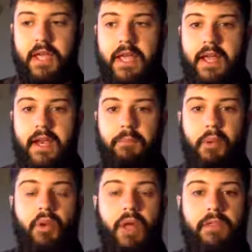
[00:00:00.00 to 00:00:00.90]
and I
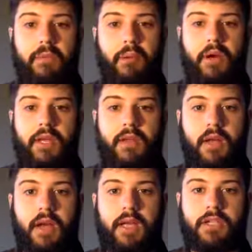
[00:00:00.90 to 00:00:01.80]
pull out of the parking
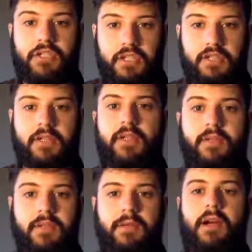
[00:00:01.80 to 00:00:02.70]
lot, and she's
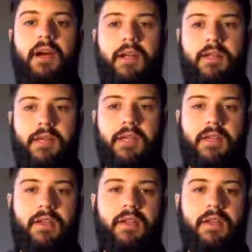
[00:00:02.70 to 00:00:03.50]
literally behind me.